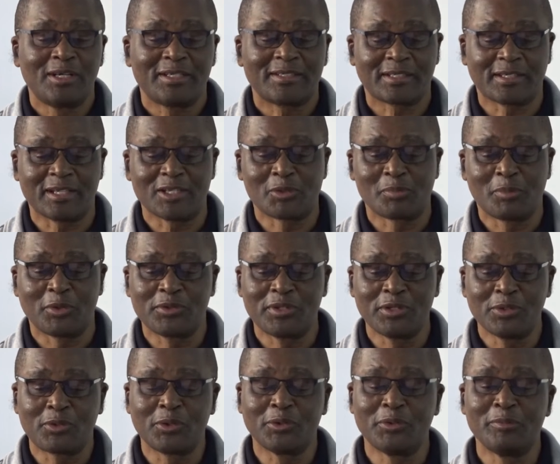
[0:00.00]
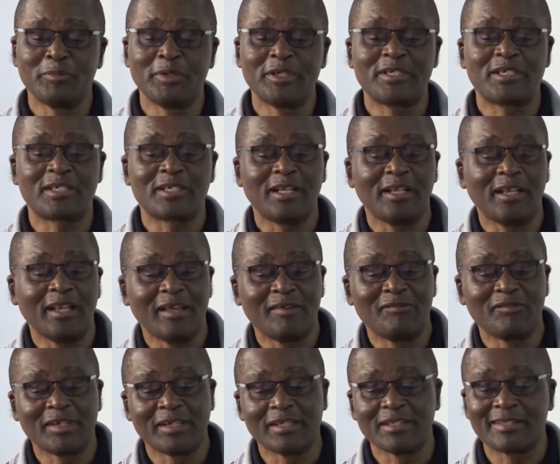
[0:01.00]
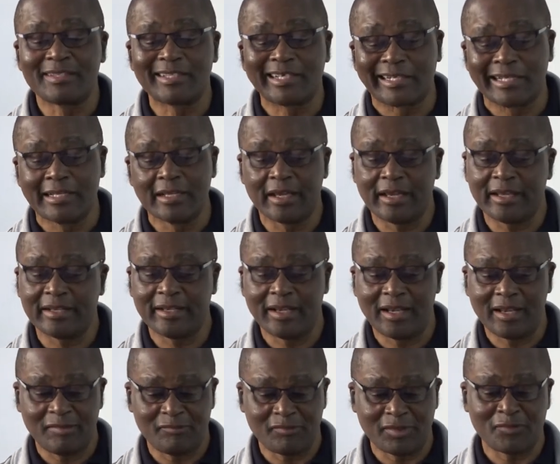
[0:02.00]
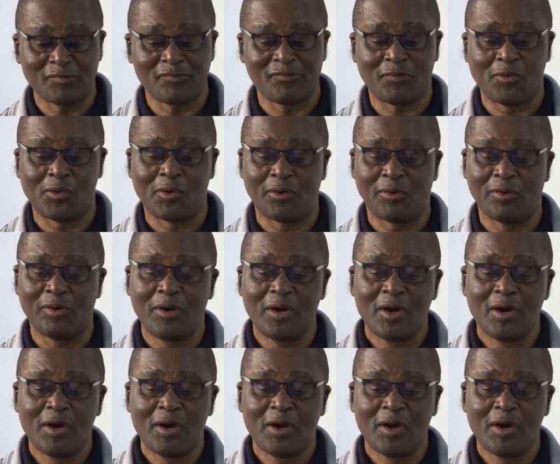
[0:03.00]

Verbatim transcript: Transport Economics Level 3 and Level 4